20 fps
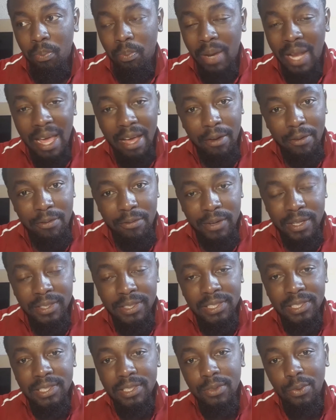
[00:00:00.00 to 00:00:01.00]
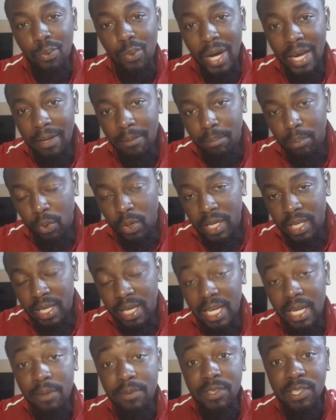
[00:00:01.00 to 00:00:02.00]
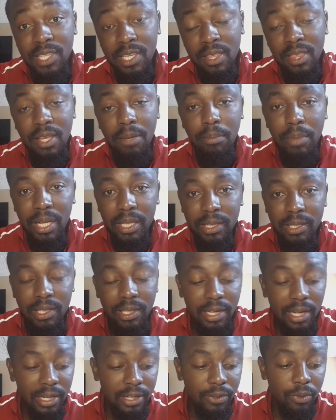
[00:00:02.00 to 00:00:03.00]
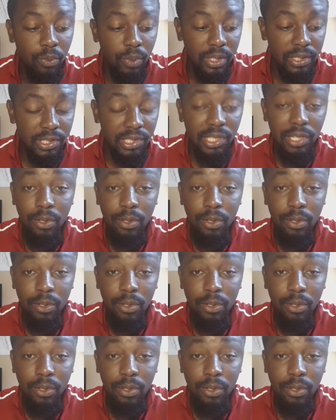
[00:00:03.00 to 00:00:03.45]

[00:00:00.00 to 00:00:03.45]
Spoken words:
black face, white body, and I've seen the multicolored ones.